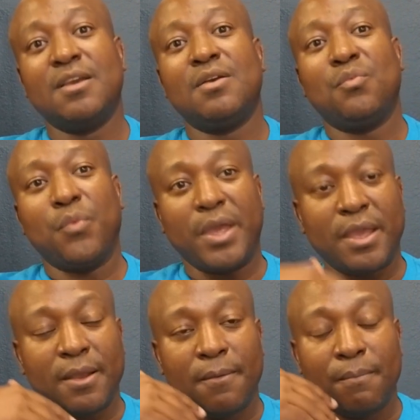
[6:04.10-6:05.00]

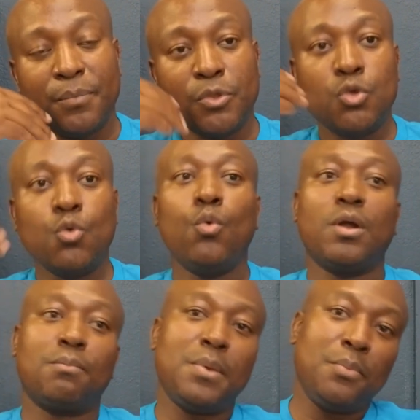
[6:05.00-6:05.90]
where you
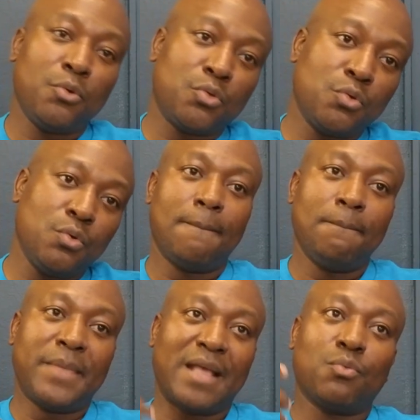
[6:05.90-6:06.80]
want people to
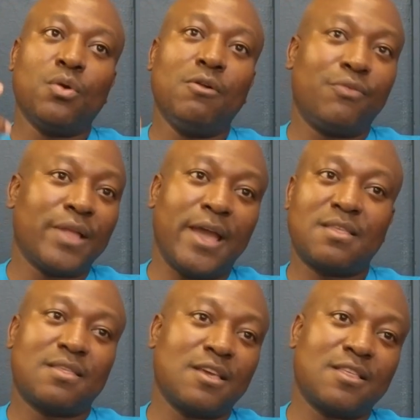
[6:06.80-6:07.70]
that will fly
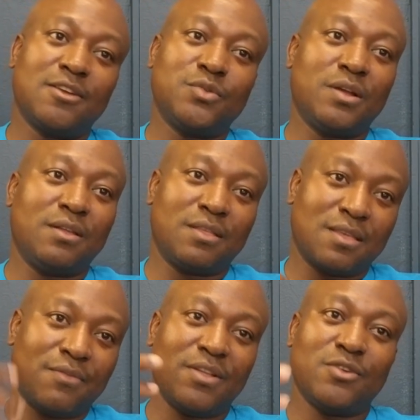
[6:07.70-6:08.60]
600,
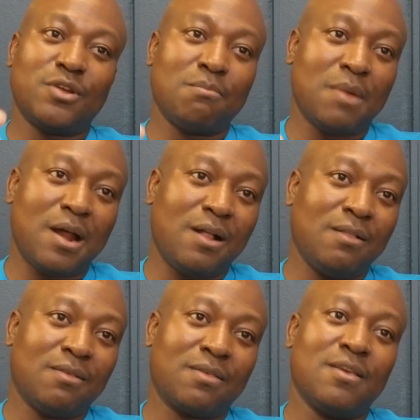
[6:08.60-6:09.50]
700
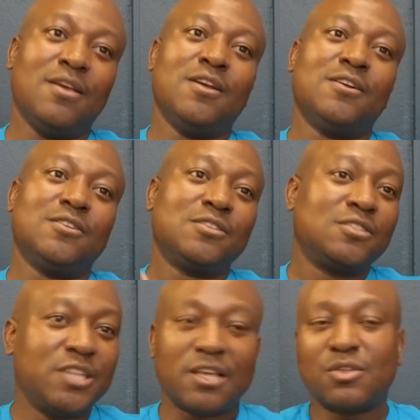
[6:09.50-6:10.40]
miles
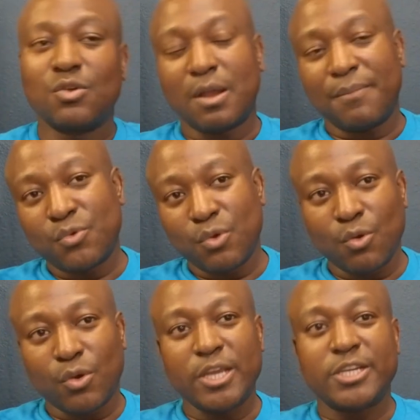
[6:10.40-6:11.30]
just to come to a
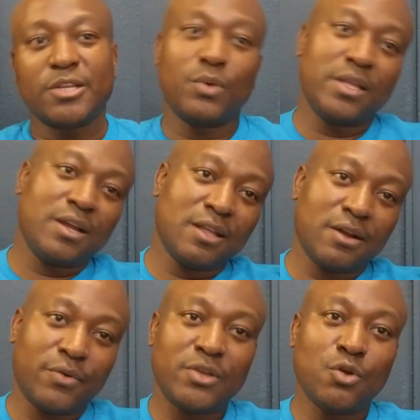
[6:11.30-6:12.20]
location where they're
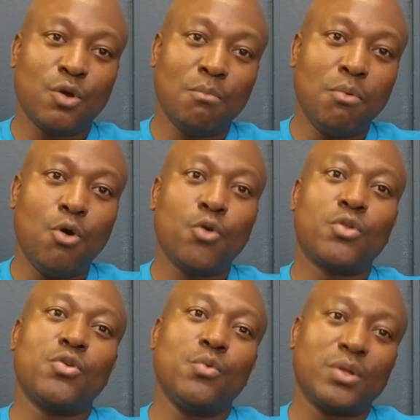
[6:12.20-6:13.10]
gonna rent your
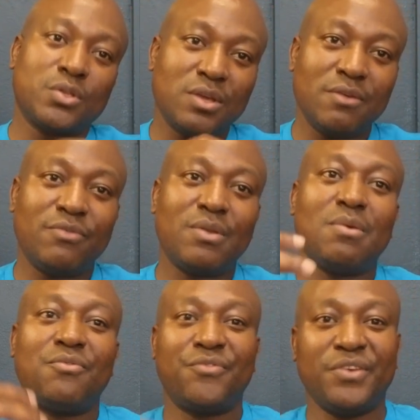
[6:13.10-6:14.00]
boat. You want to give them
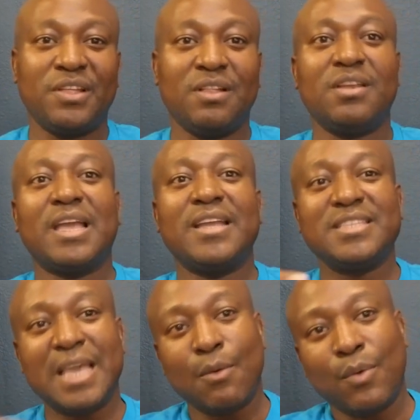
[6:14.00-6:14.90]
a feel, an
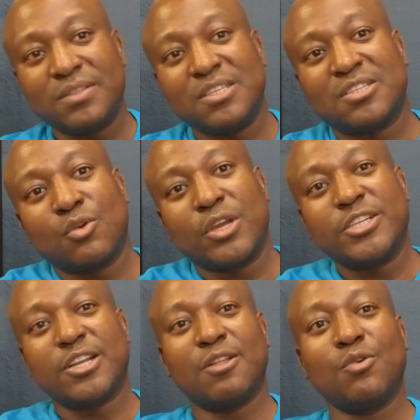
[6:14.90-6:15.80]
idea what this
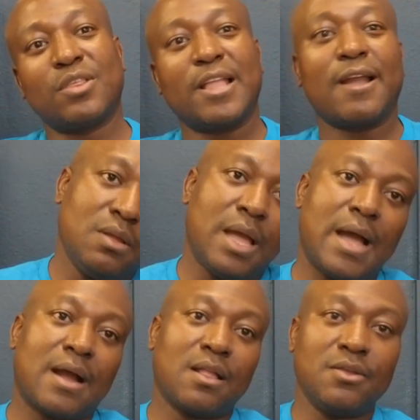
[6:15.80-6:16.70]
location looks like,
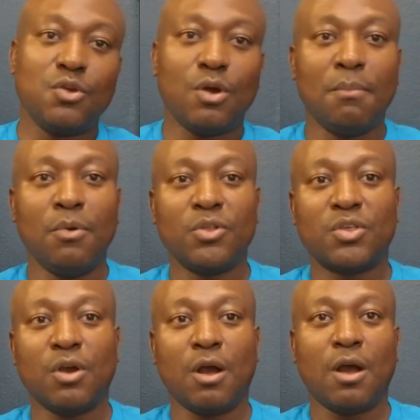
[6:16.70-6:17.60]
how clean your boats
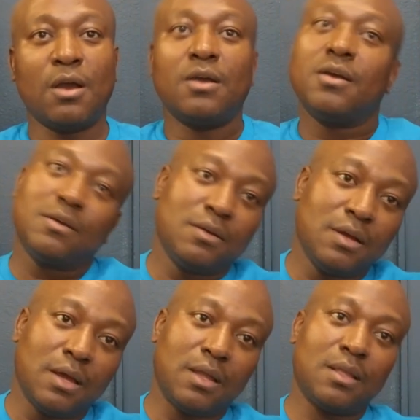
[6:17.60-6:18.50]
are,
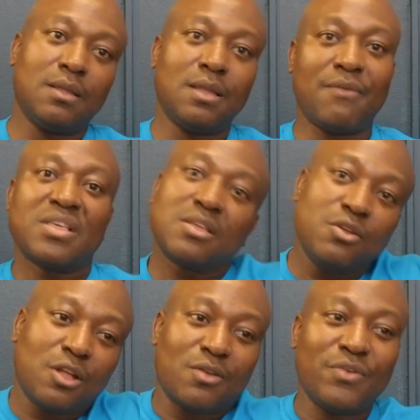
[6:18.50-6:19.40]
and obviously you're
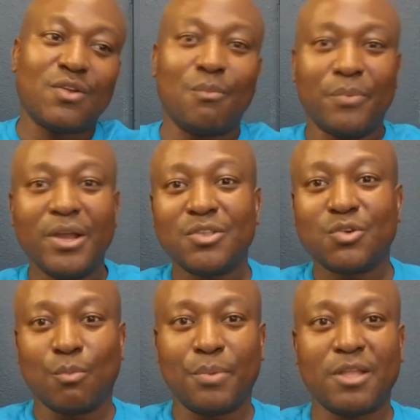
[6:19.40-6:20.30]
not even comparing to
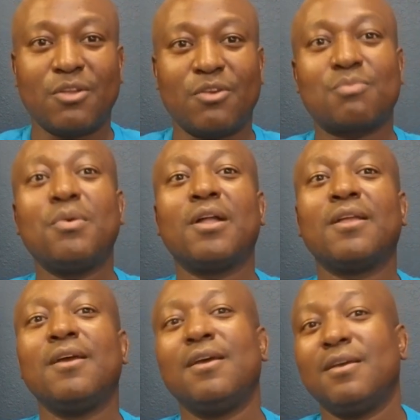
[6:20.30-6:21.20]
competitors, but
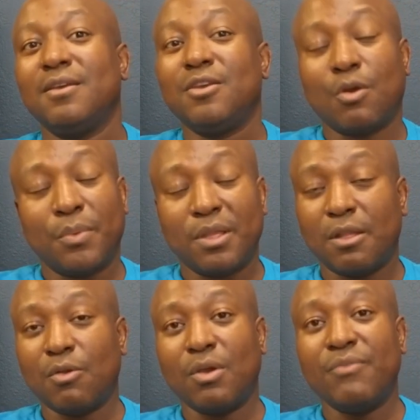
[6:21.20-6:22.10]
your
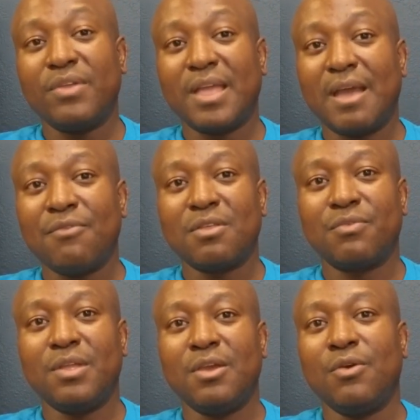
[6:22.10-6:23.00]
competitors don't even have those
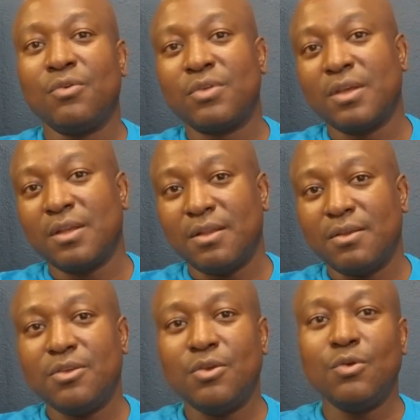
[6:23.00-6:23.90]
videos.
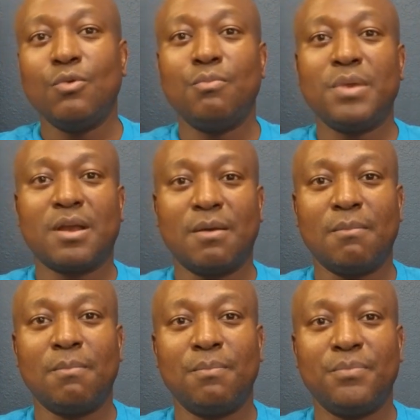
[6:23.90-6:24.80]
You
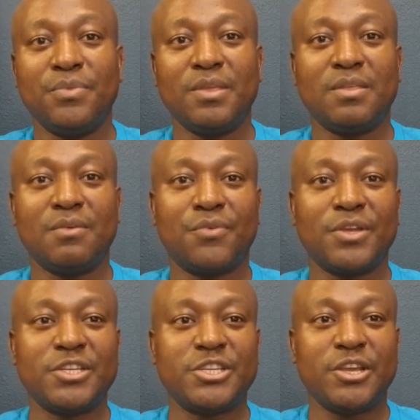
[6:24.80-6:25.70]
become the
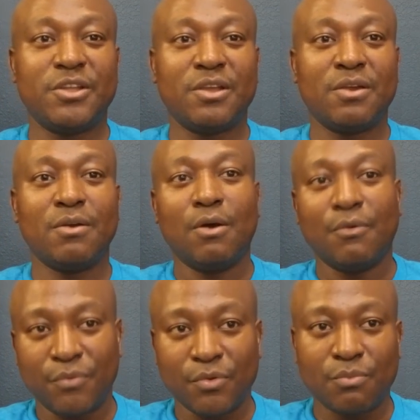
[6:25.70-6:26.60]
differentiator
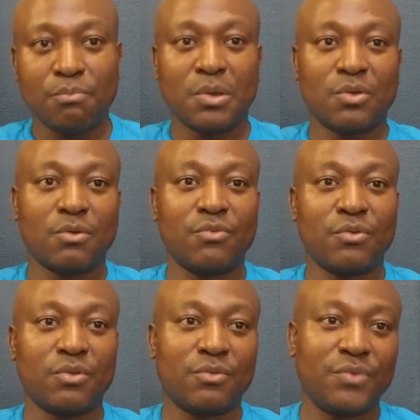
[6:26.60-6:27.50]
of those because of
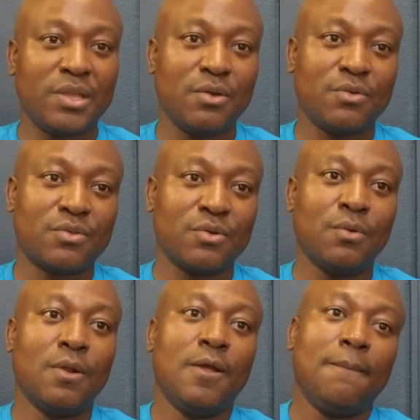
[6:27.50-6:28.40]
those videos. So
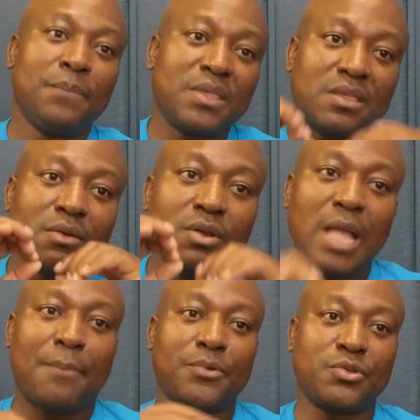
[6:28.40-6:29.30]
this is a good
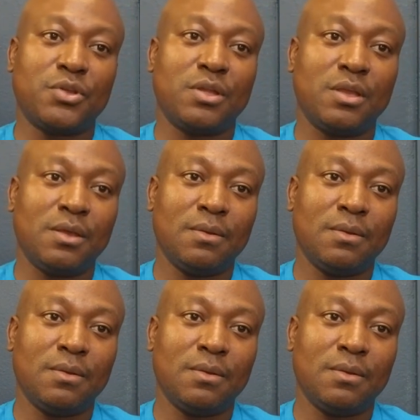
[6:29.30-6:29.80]
opportunity.